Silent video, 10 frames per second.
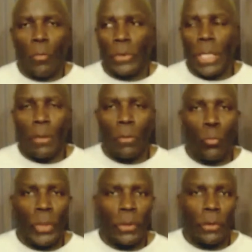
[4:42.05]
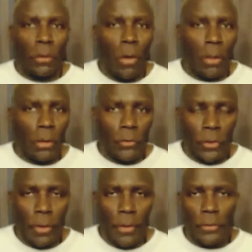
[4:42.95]
when I went and talked
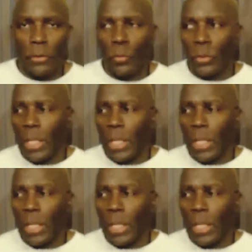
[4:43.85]
in churches,